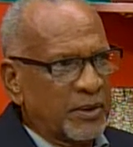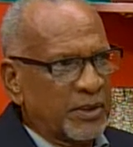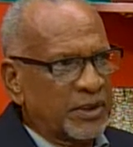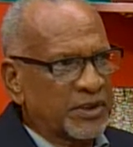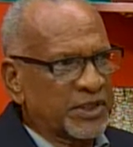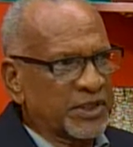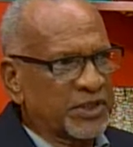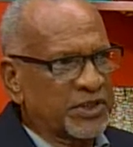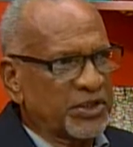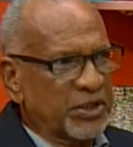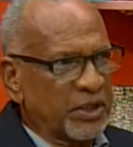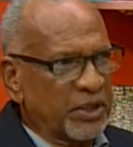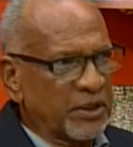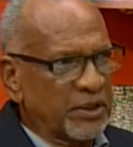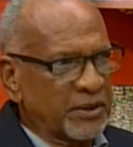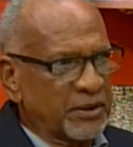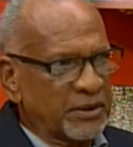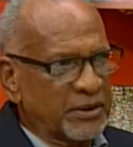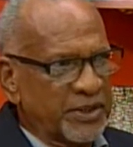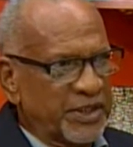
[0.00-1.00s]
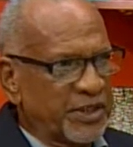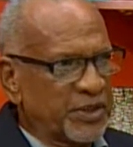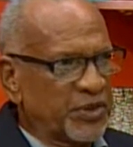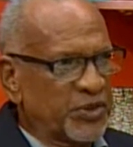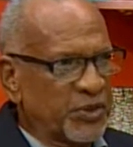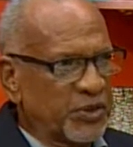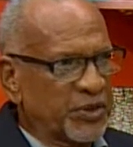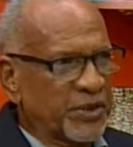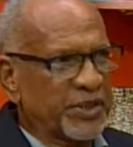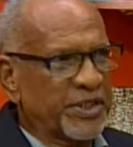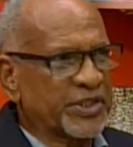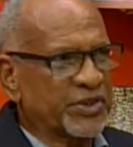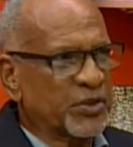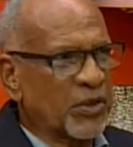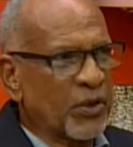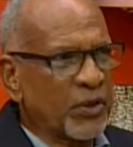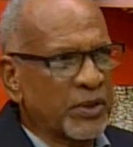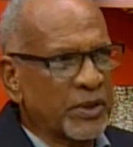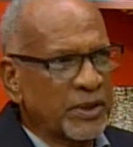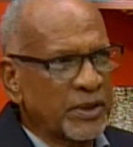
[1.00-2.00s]
Sir John didn't do it on his
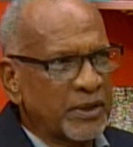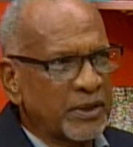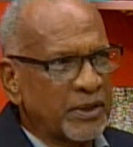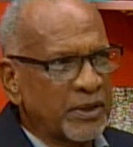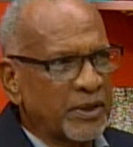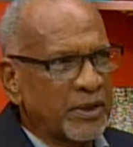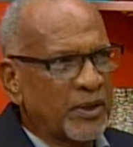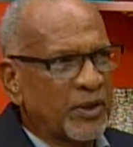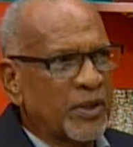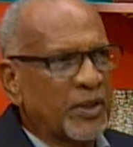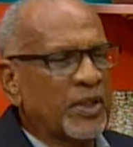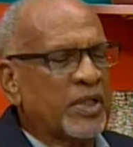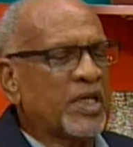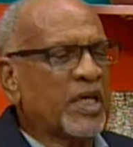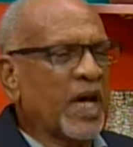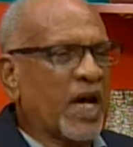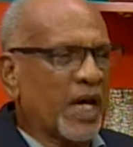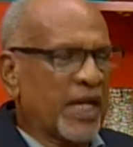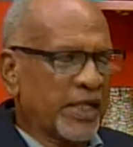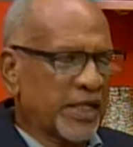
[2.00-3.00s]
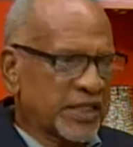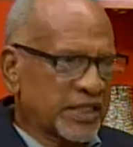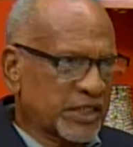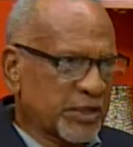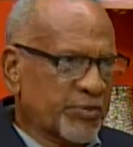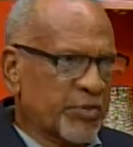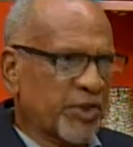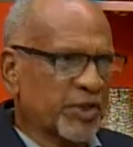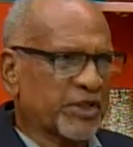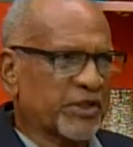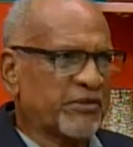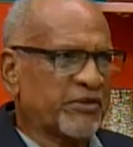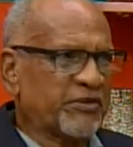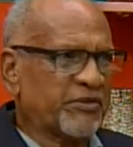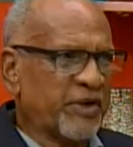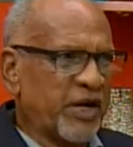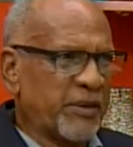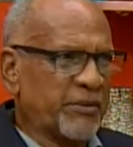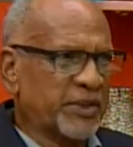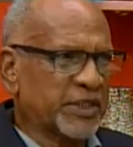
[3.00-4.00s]
own. He had the support of the
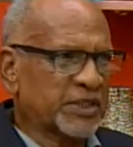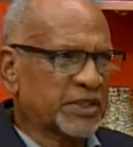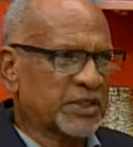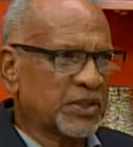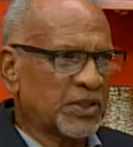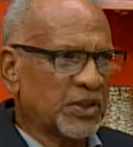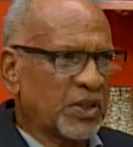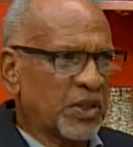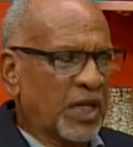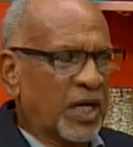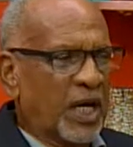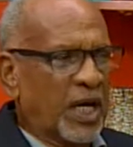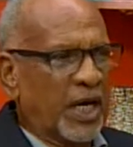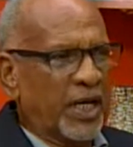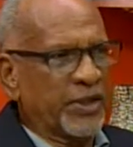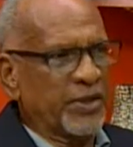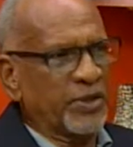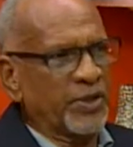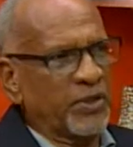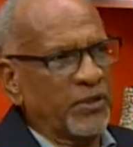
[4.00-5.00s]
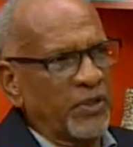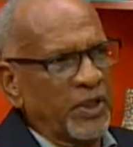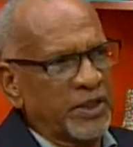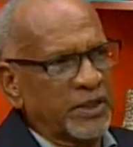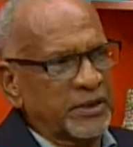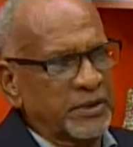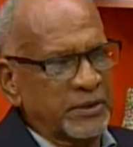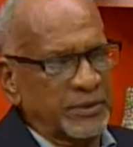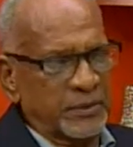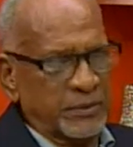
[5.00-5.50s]
farmers. And you know what?